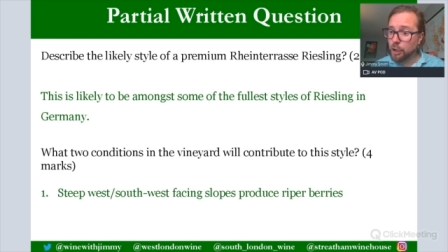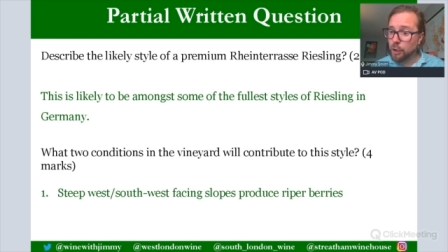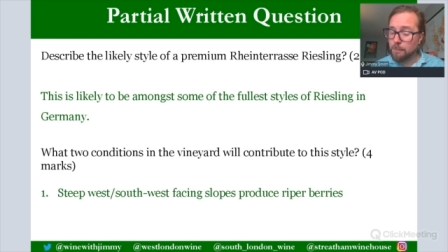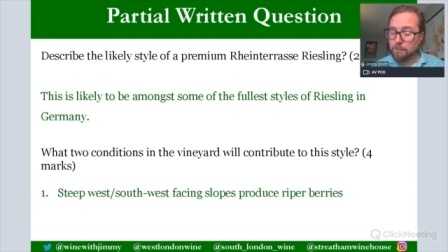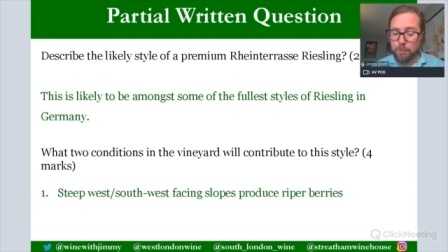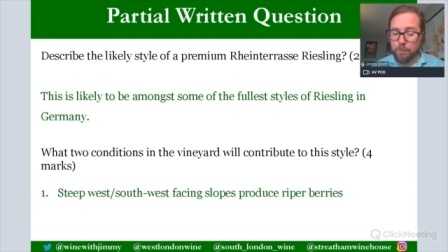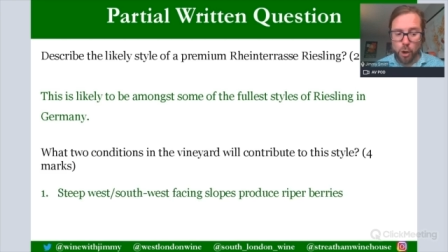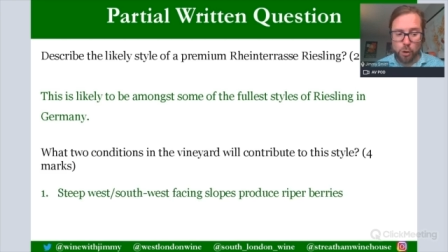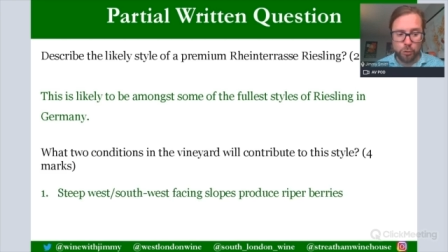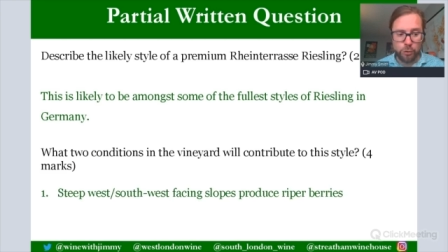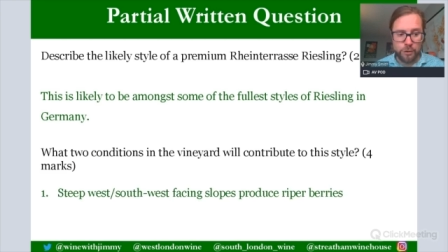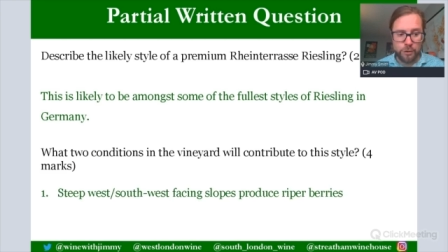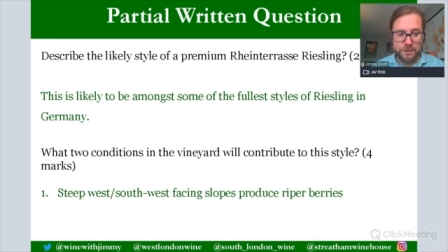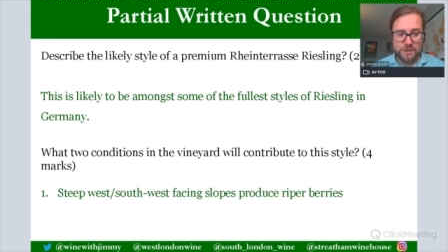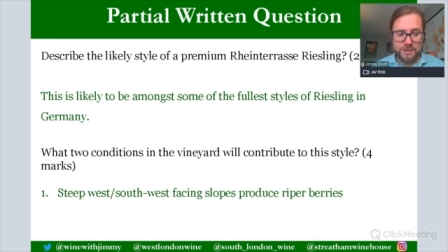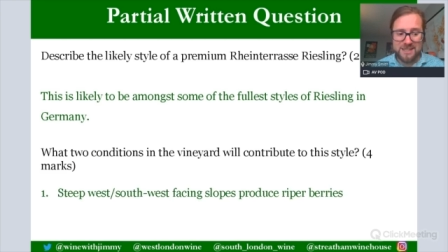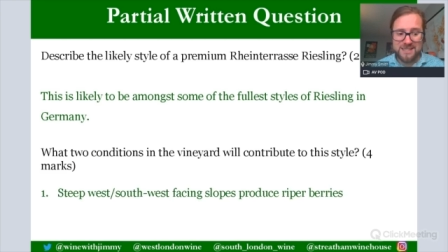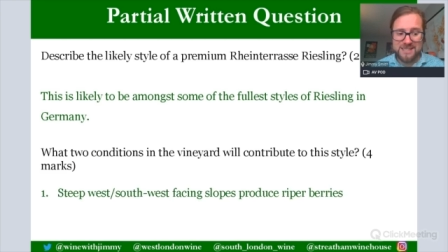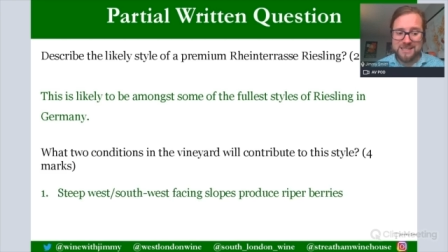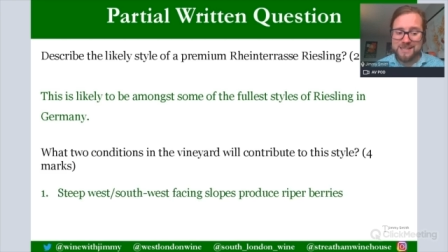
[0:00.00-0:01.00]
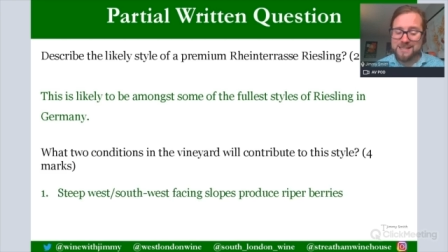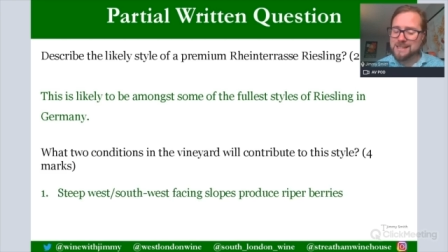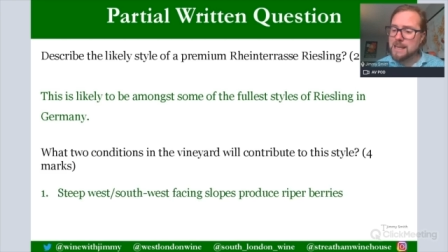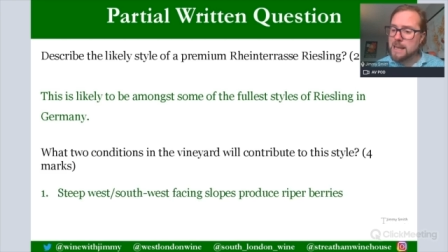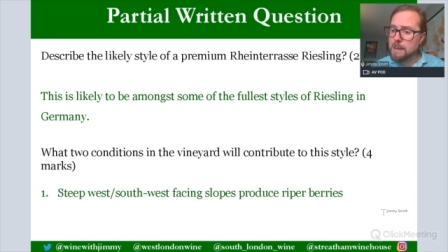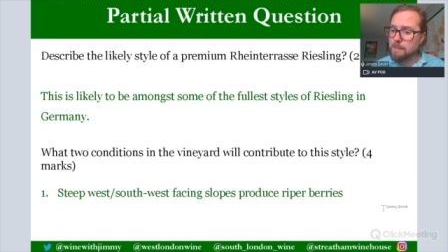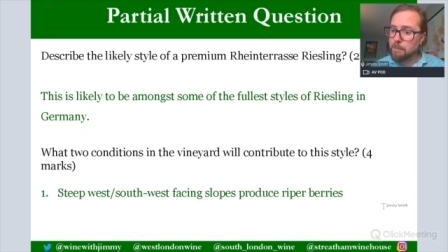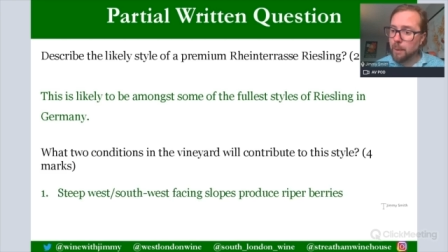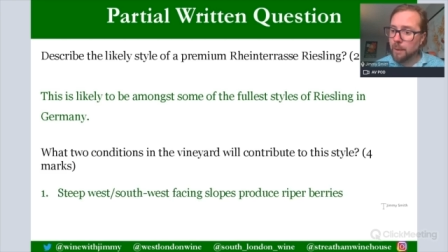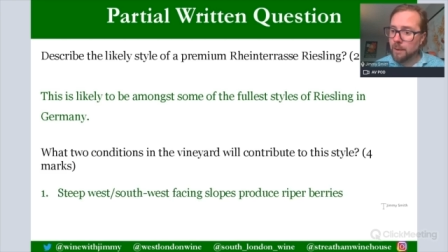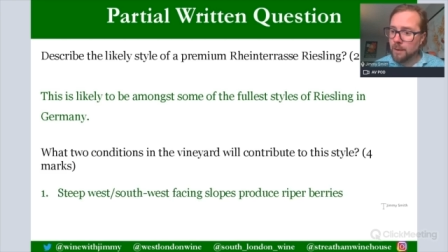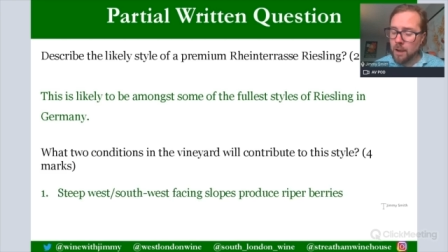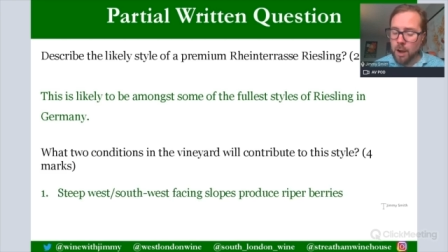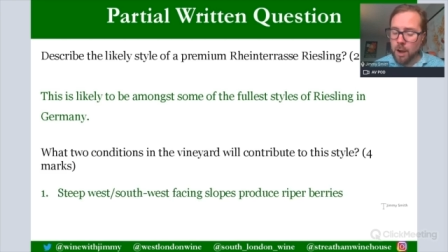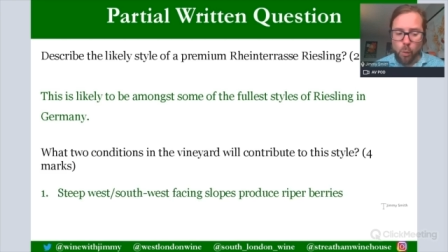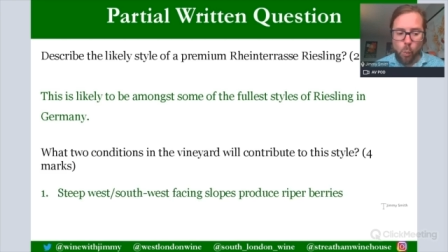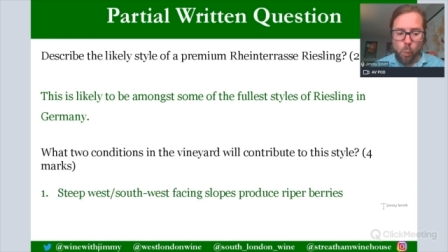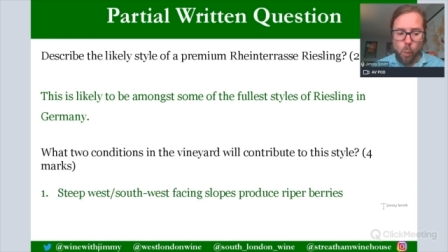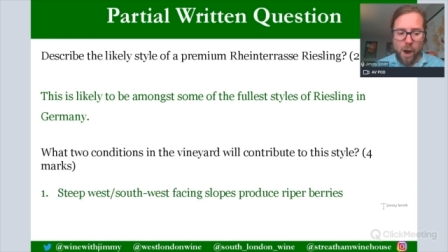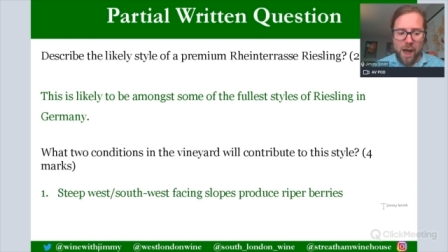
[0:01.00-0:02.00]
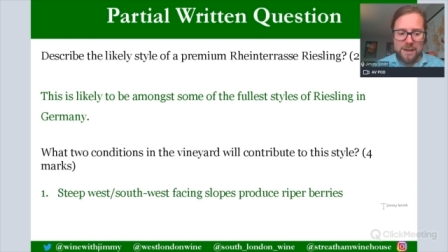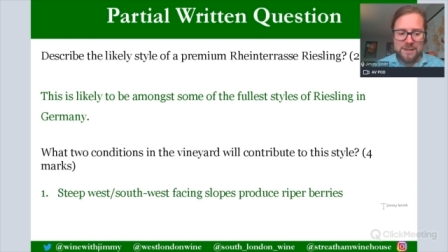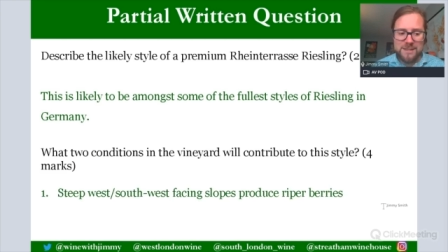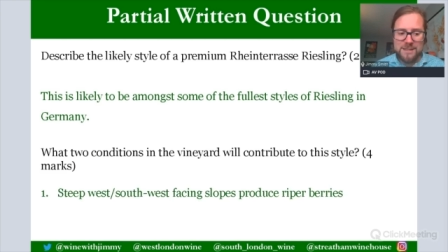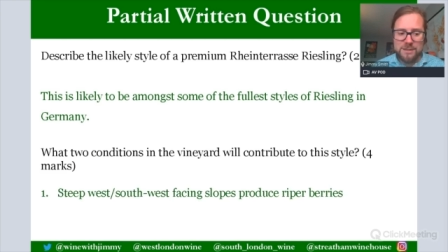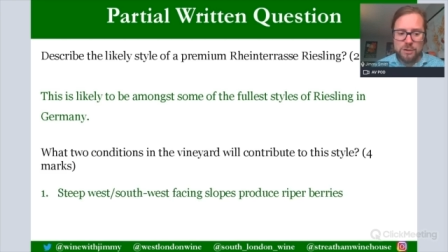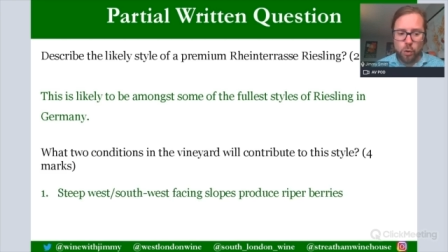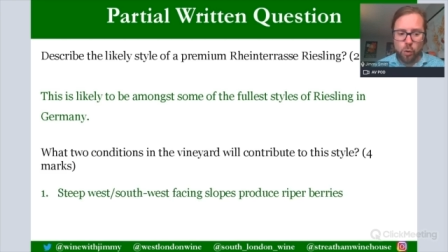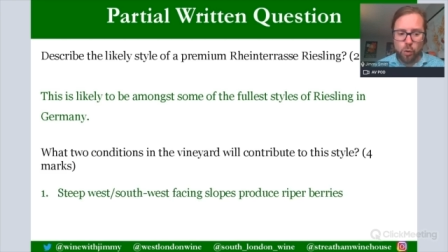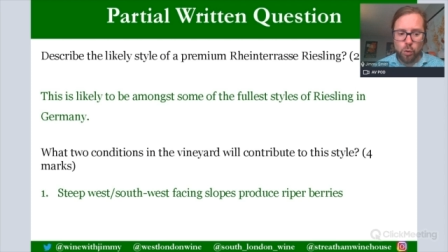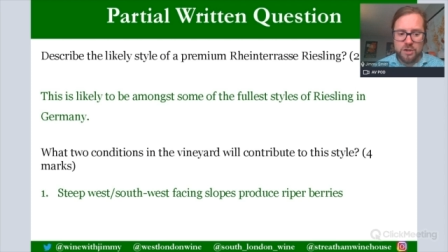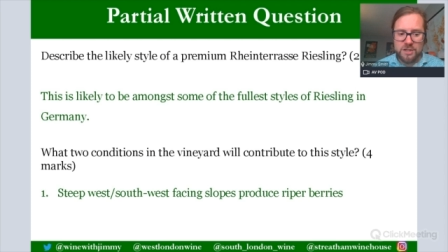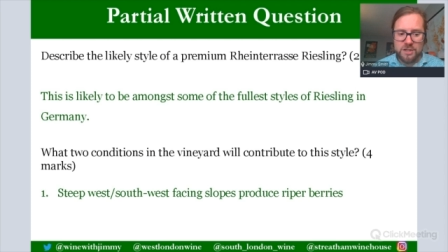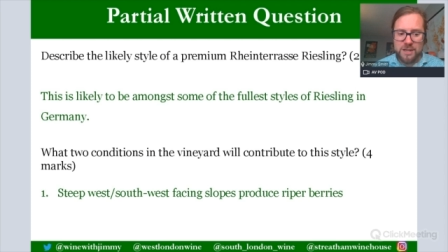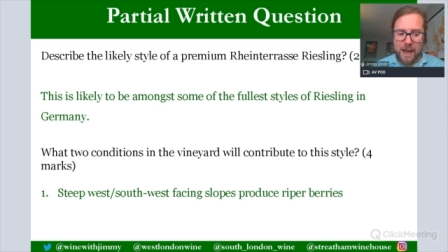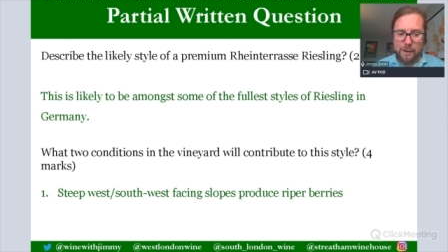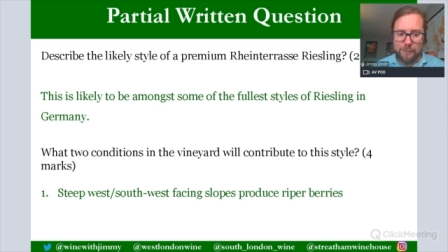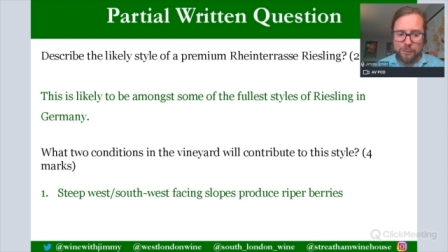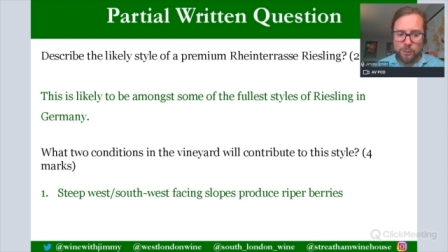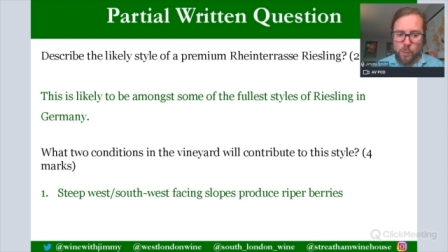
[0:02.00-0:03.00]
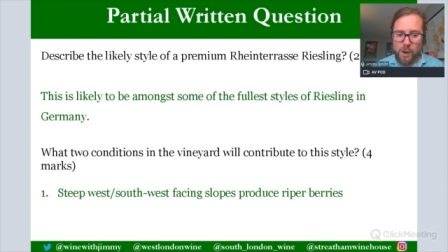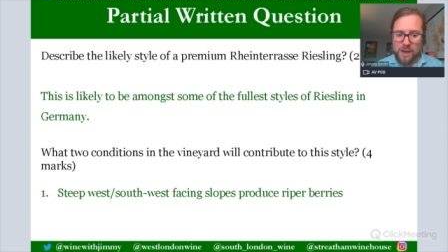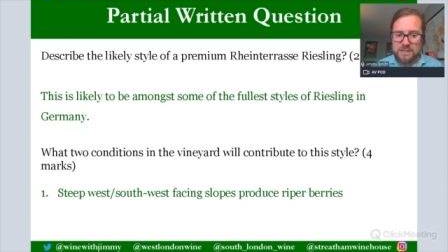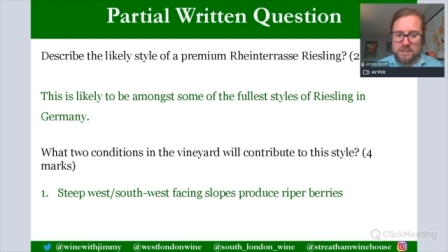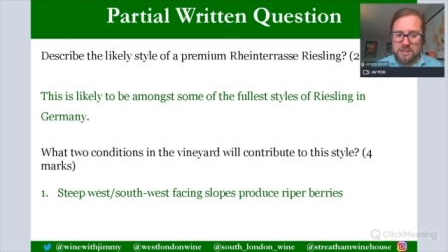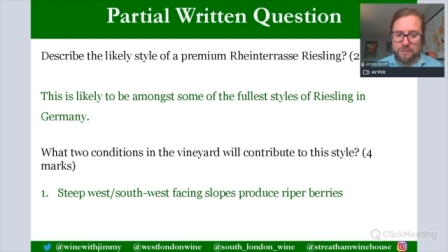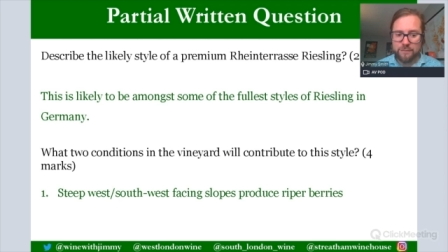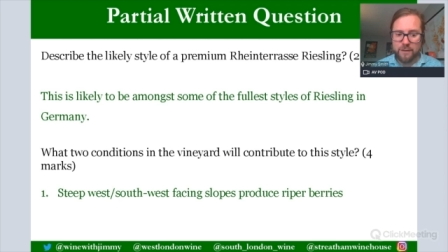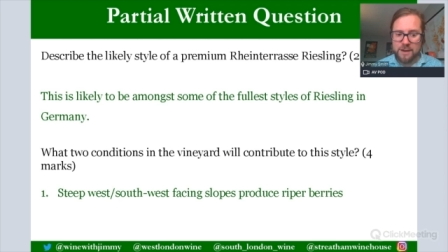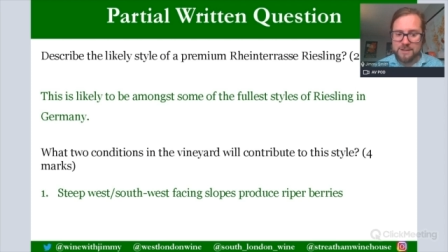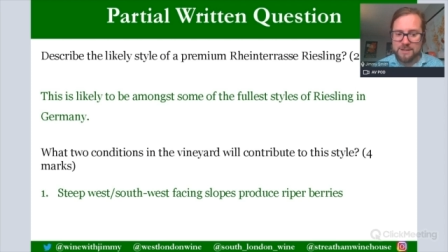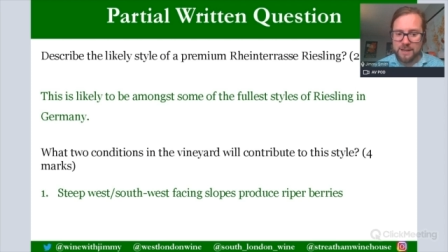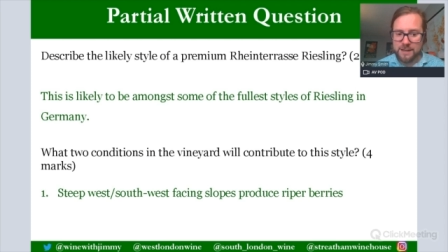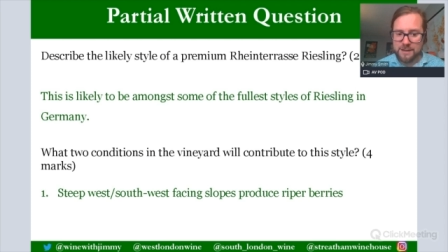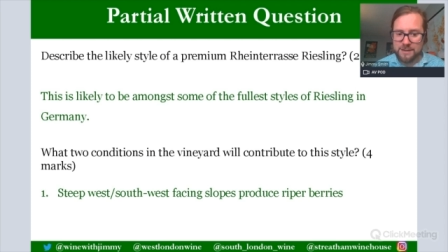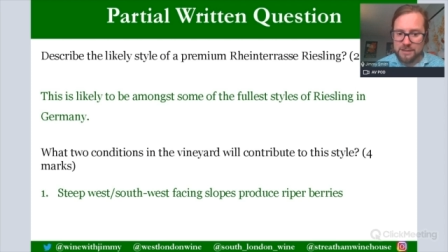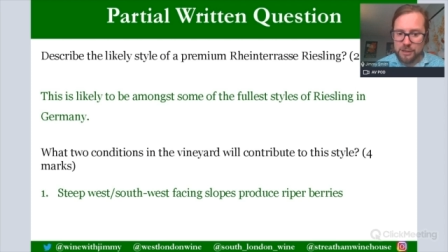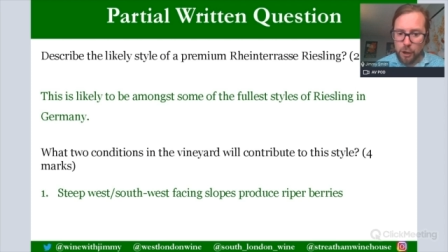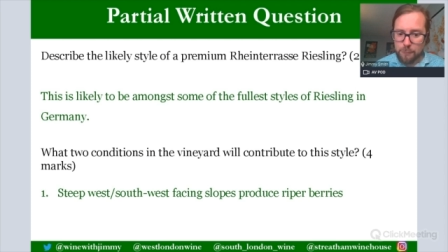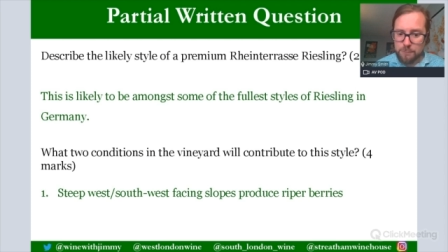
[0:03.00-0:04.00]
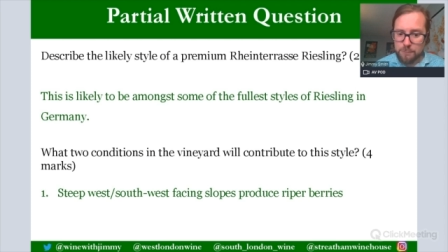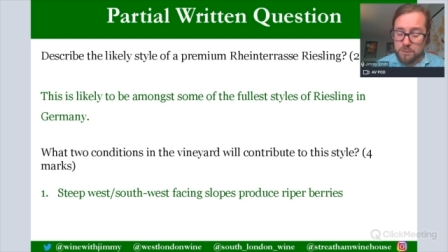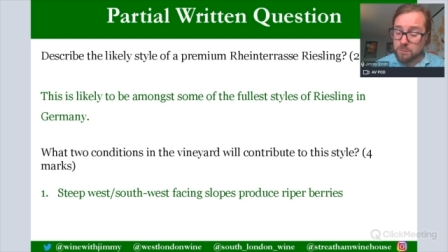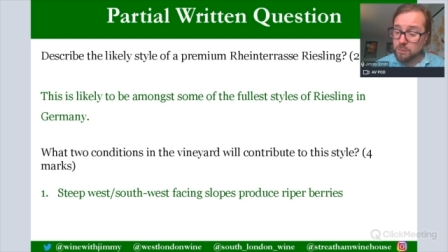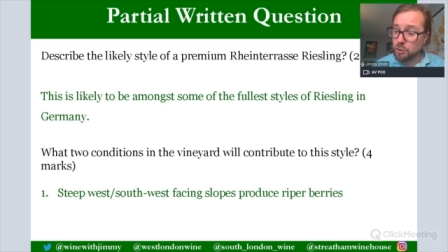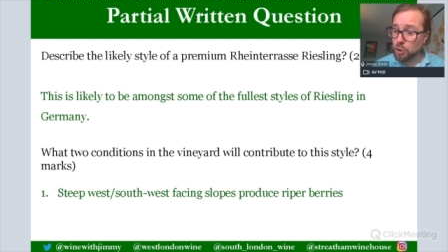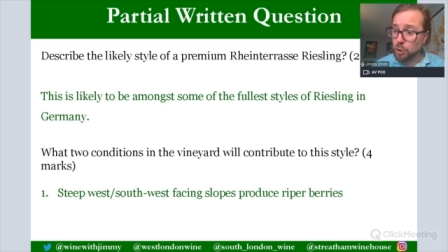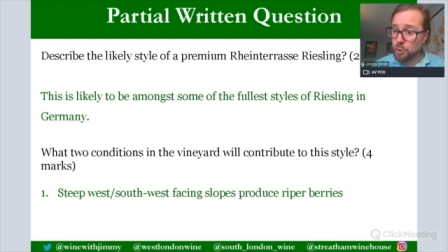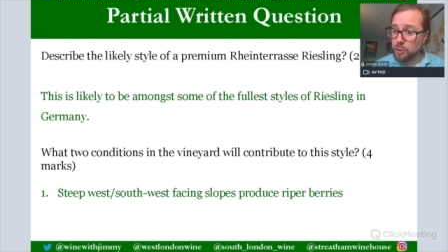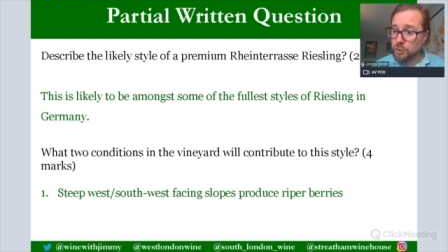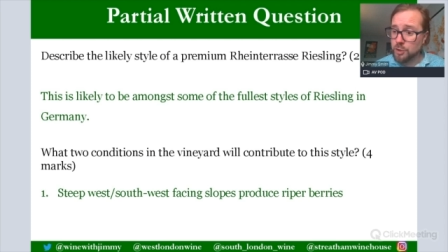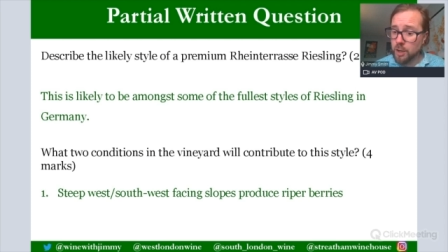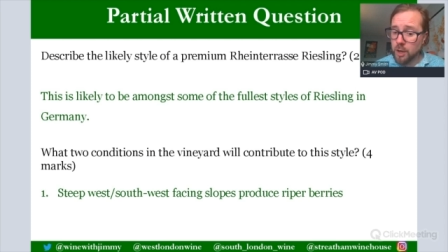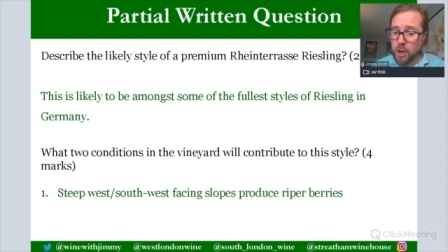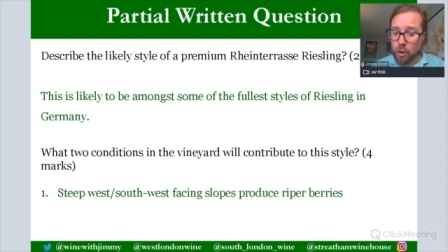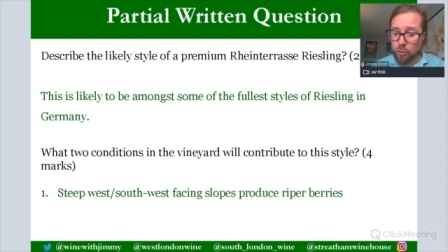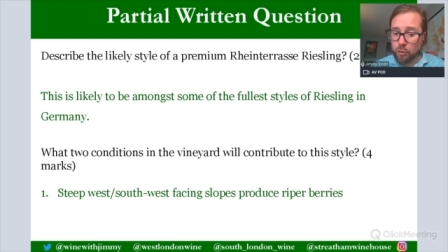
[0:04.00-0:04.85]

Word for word: components. Steep west or southwest facing slopes produce